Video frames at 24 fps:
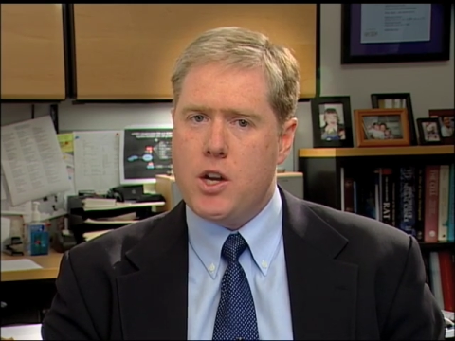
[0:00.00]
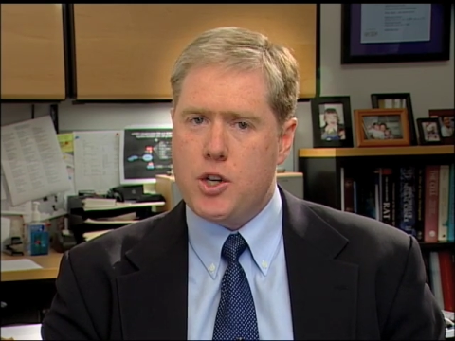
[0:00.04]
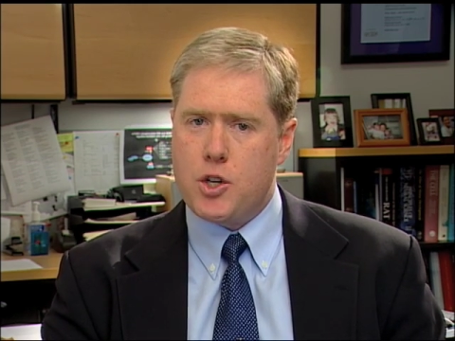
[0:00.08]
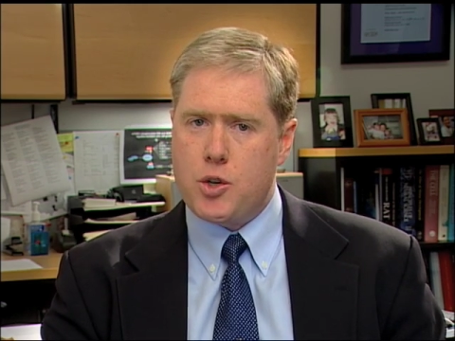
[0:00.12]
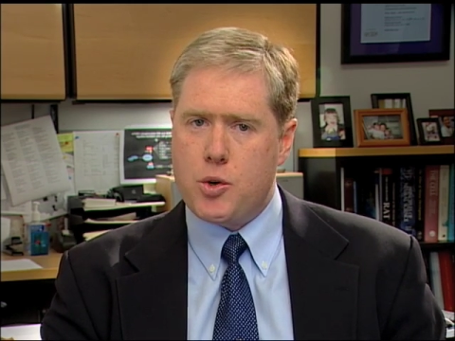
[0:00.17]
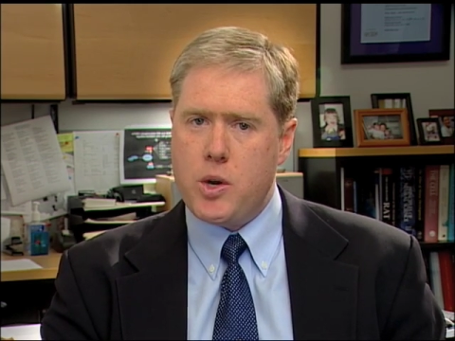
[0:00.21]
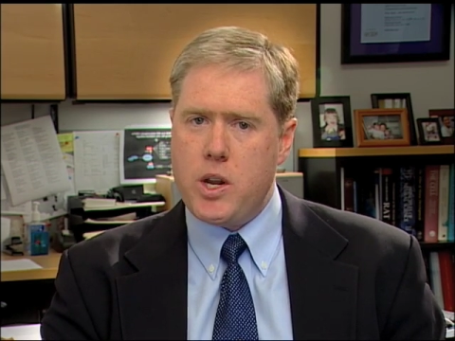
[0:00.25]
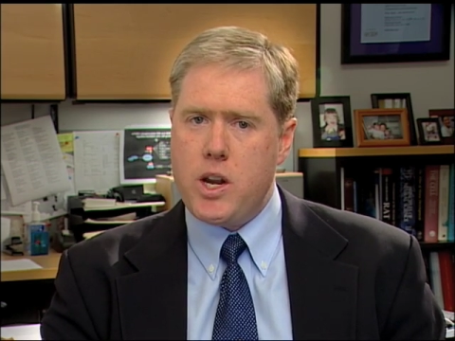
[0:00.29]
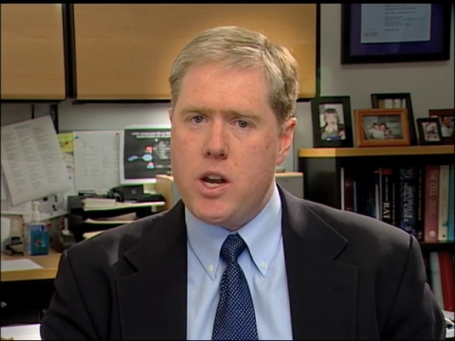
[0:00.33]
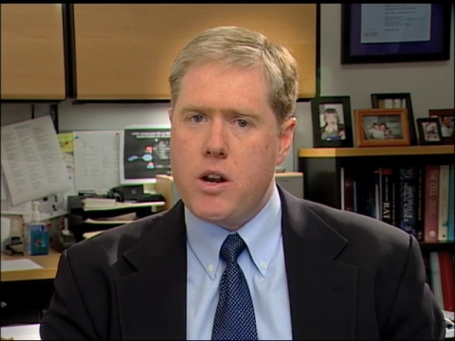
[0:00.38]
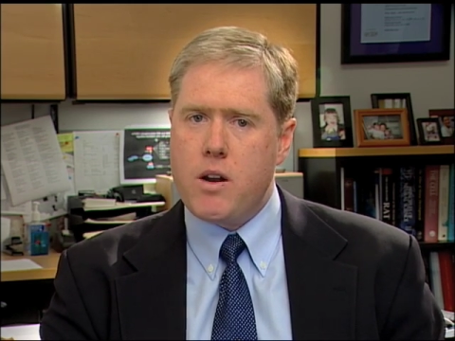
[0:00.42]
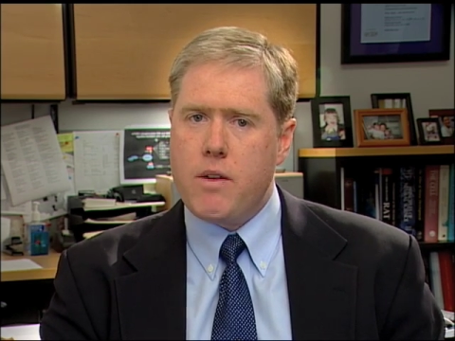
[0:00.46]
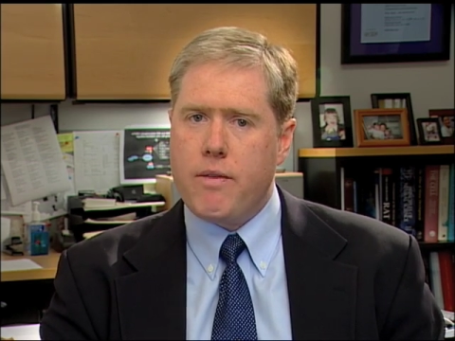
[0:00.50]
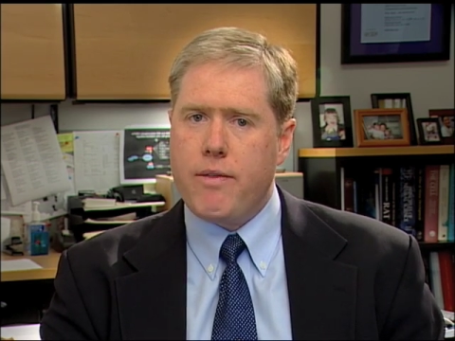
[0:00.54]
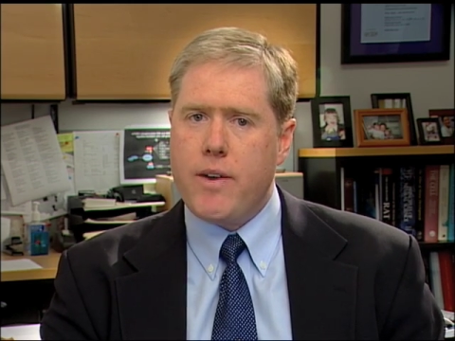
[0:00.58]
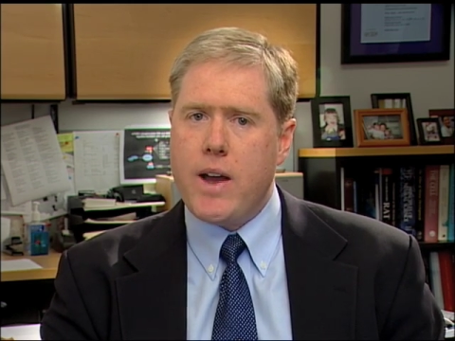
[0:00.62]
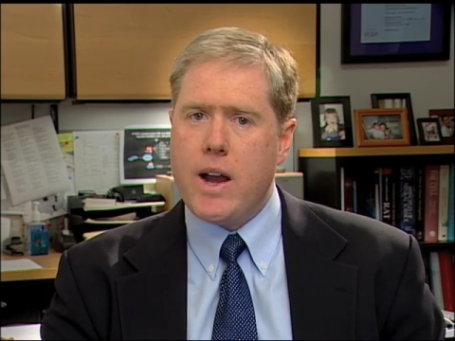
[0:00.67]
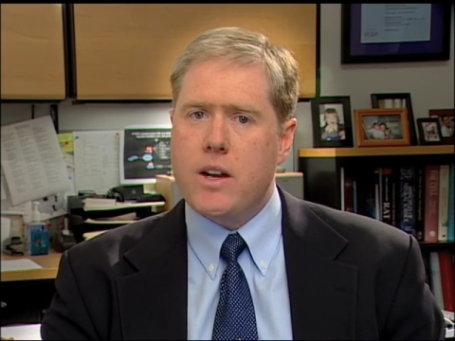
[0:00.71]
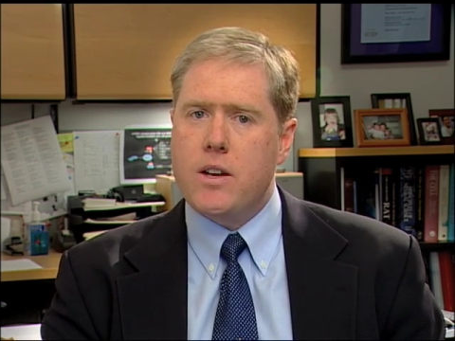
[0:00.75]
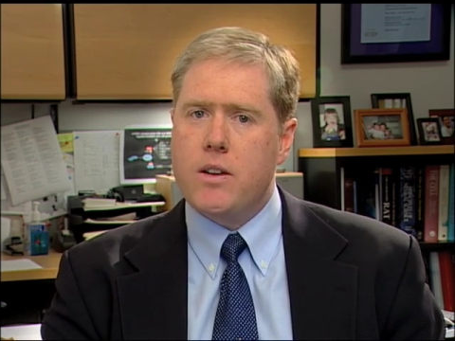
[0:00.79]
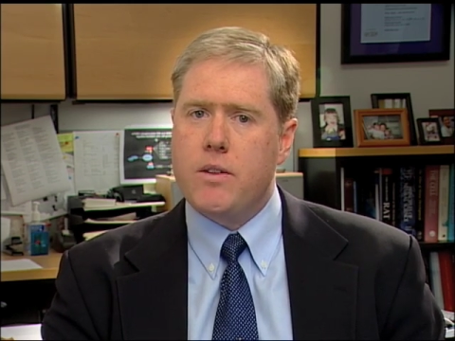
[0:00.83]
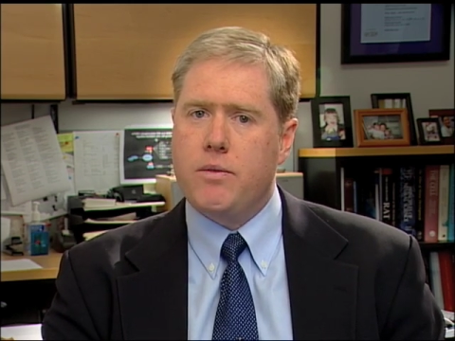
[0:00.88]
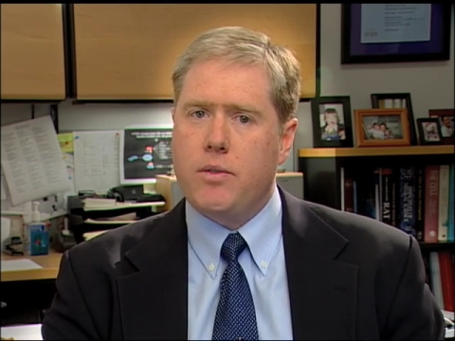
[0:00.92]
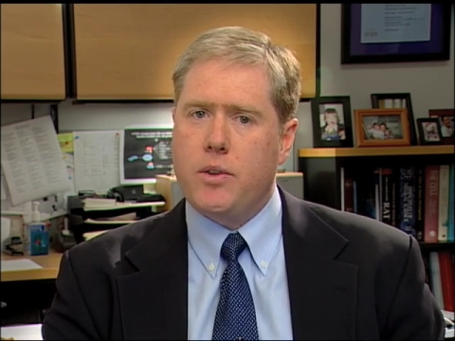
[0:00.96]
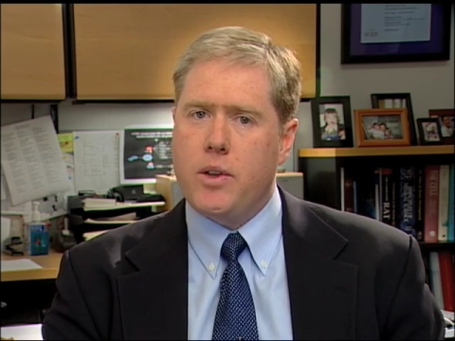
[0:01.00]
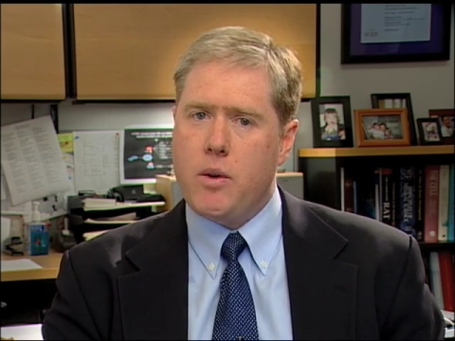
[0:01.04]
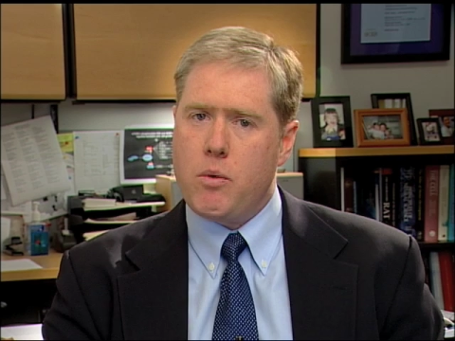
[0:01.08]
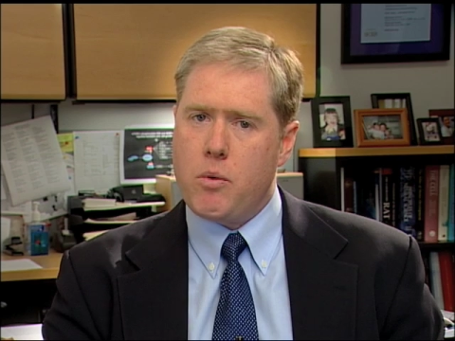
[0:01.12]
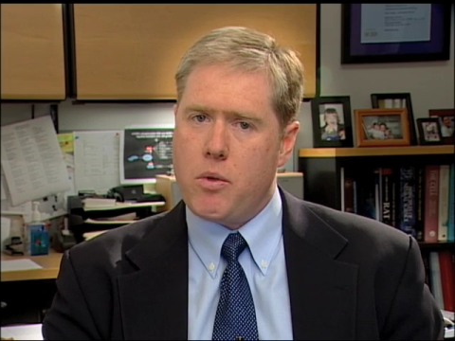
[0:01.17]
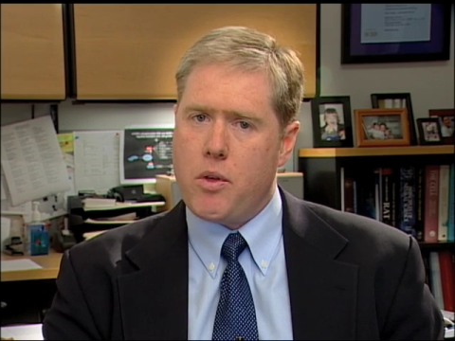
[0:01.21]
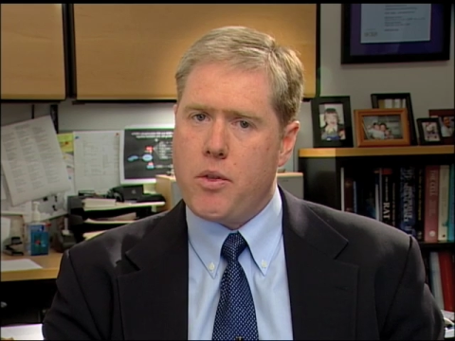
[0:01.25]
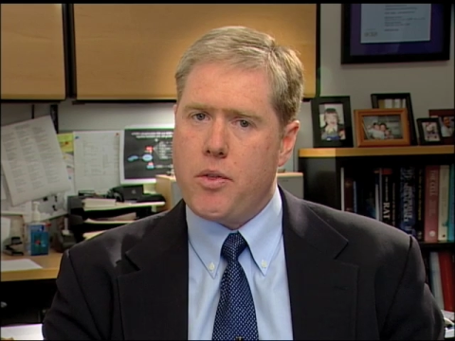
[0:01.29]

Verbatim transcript: treated effectively with